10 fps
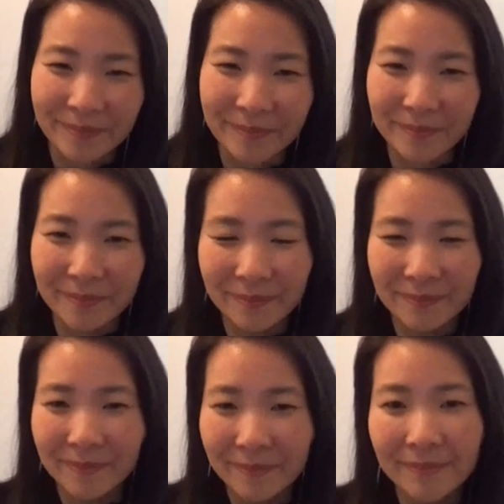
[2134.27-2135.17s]

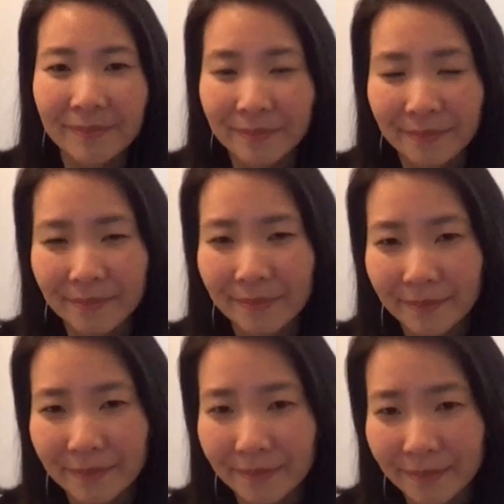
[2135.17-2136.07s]

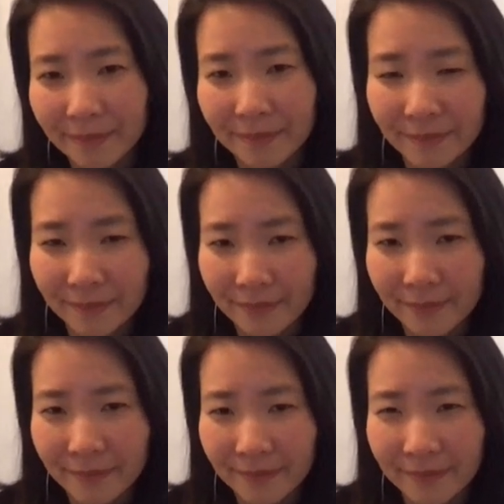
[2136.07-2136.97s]

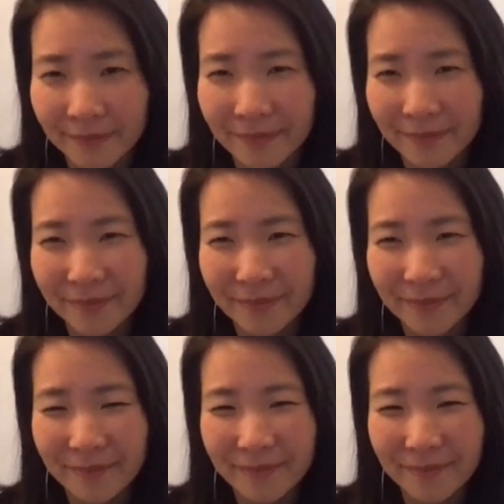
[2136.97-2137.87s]

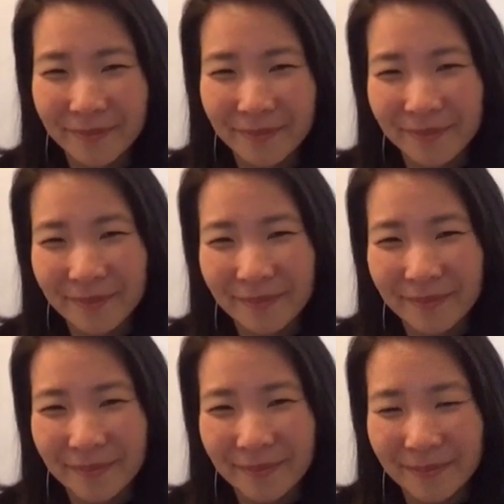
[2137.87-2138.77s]

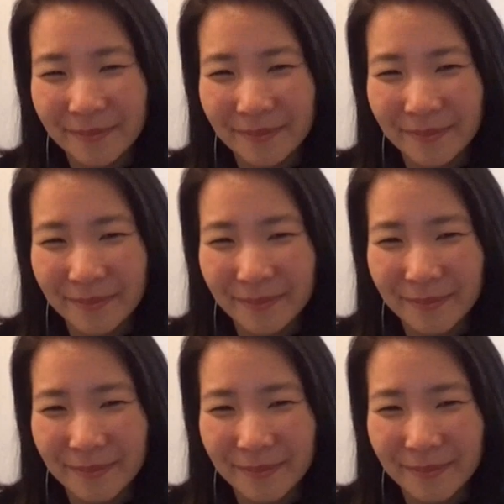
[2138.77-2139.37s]
This person isn't speaking.